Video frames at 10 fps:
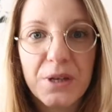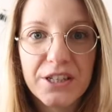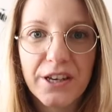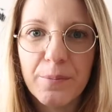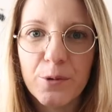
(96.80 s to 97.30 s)

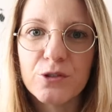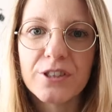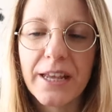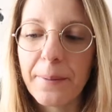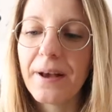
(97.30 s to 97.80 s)
Bisham
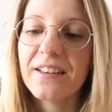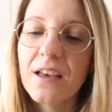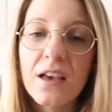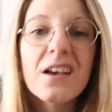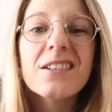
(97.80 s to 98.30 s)
muesli. But
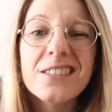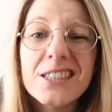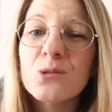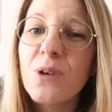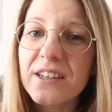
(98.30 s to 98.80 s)

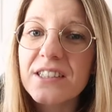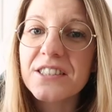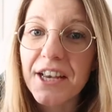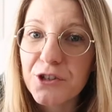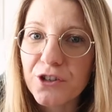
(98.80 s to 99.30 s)
this one
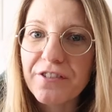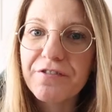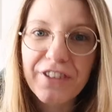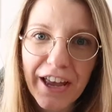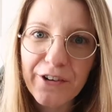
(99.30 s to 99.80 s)
is actually
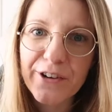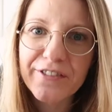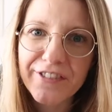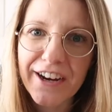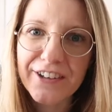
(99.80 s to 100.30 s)

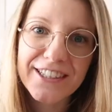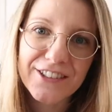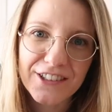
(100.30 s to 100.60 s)
very, very